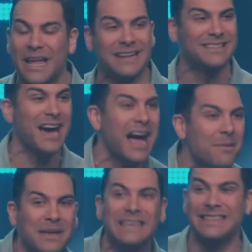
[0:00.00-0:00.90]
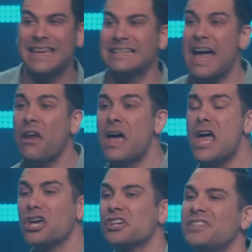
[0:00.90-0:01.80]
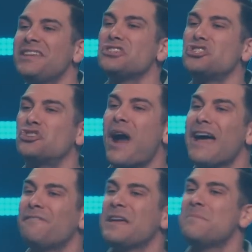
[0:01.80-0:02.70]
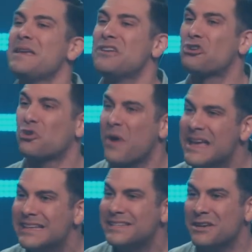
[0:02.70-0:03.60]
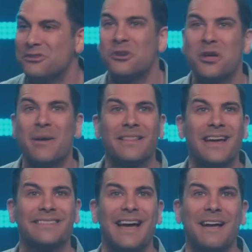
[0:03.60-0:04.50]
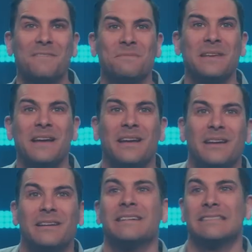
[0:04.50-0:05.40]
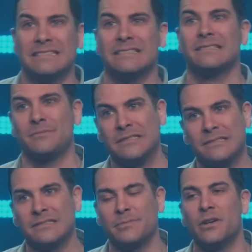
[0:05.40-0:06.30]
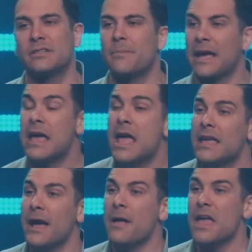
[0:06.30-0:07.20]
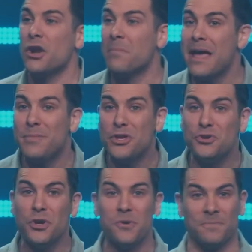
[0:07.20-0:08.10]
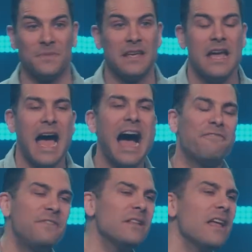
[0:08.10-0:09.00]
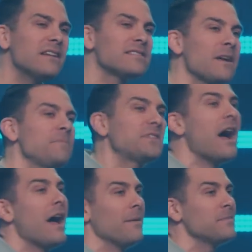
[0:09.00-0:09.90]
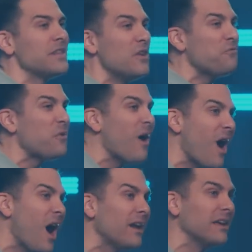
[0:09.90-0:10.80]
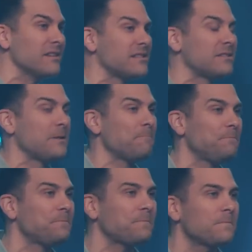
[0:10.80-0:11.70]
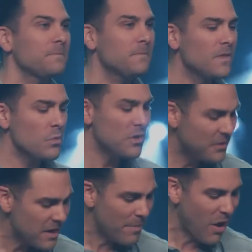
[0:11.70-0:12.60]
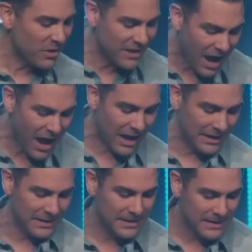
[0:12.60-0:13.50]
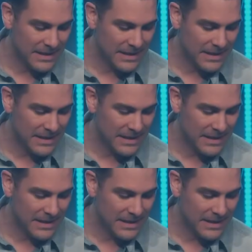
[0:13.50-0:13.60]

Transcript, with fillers: like timing thing down, because it is driving me crazy. Do you know anybody like that? You're like, yeah, that's my husband or something like, yeah, you know, maybe you do. I feel like sometimes, if we're honest, we think about God,